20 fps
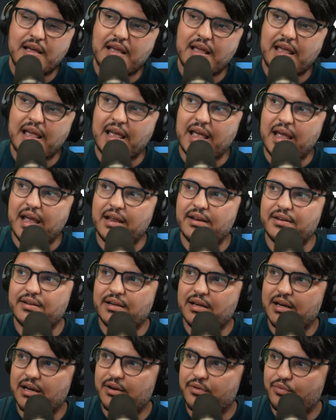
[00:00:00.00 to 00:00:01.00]
And
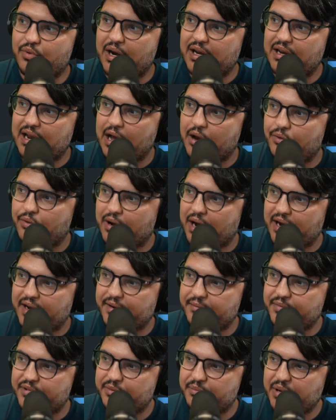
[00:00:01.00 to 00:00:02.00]
right now I
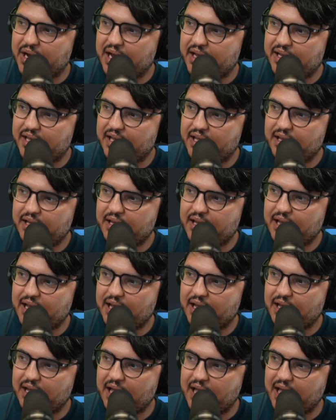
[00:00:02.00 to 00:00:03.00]
am debugging
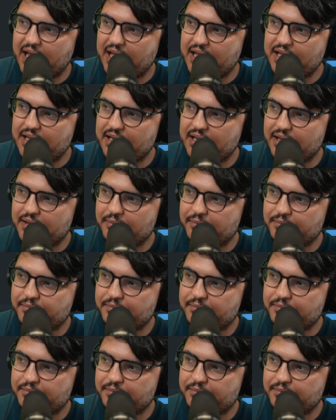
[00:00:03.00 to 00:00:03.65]
a